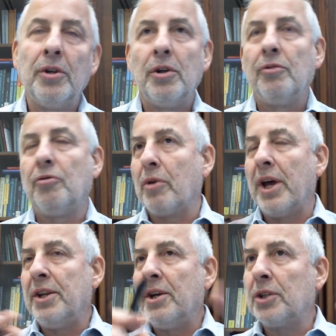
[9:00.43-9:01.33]
for
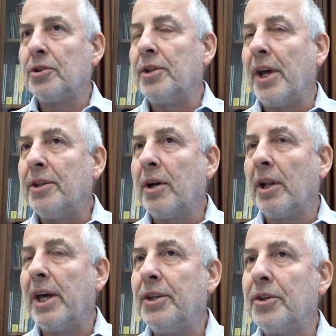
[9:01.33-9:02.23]
any other data
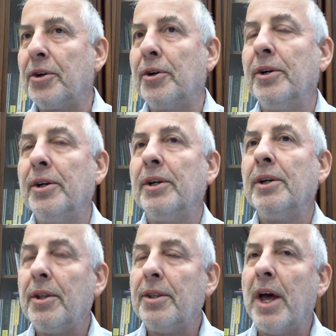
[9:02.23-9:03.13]
later,
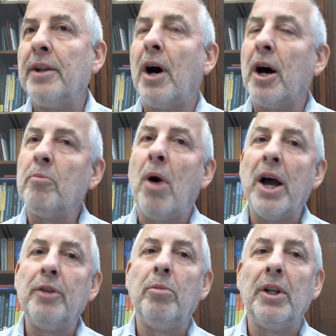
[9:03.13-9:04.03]
then I
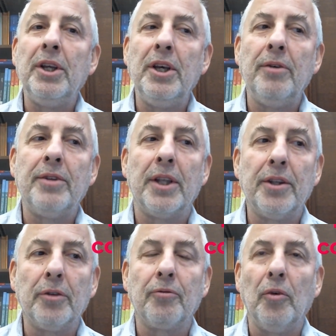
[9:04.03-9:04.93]
might believe that
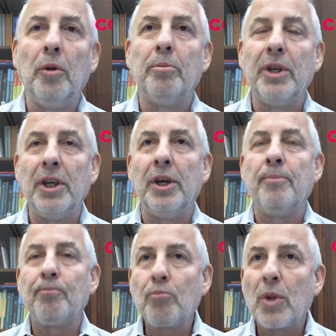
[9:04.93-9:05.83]
it will
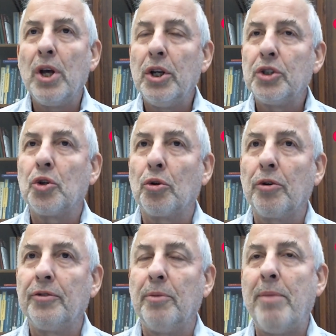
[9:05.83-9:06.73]
be sort
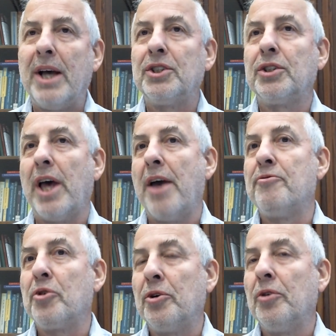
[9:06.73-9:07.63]
of the best
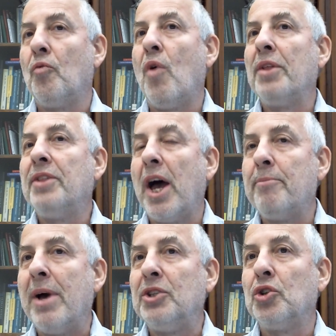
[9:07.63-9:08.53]
ever
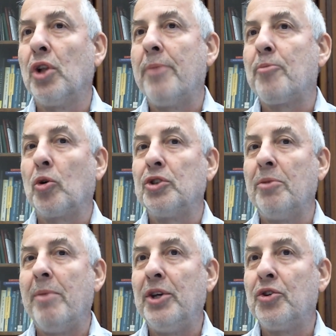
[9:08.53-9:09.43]
one-dimensional
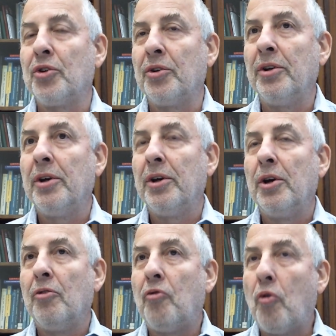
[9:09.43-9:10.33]
approximation
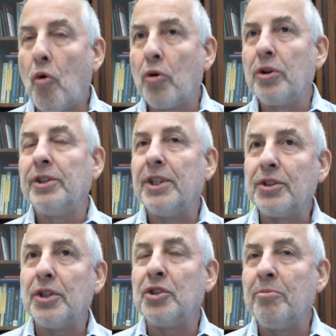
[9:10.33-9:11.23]
for the
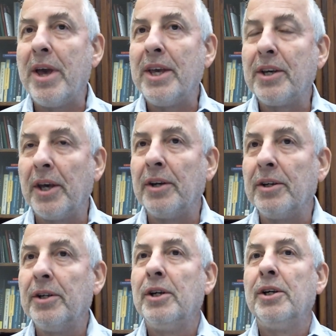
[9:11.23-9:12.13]
decision-making
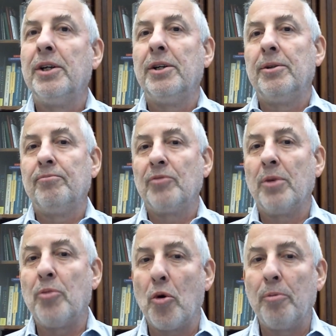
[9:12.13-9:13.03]

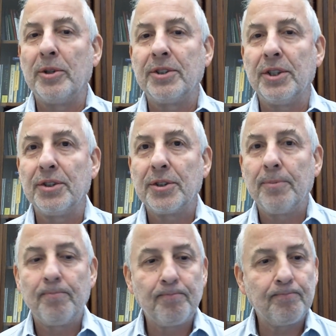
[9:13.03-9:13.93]
purposes.
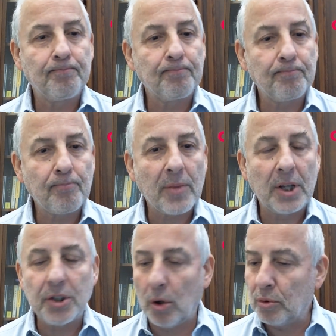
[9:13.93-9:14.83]

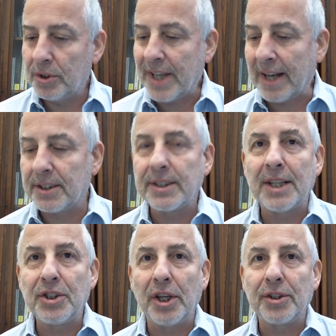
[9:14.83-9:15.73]
So, thanks,
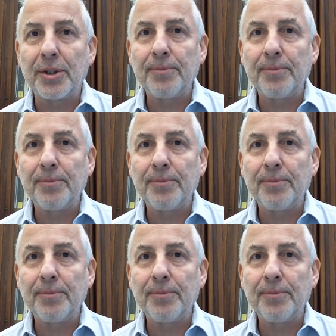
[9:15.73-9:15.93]
that's it.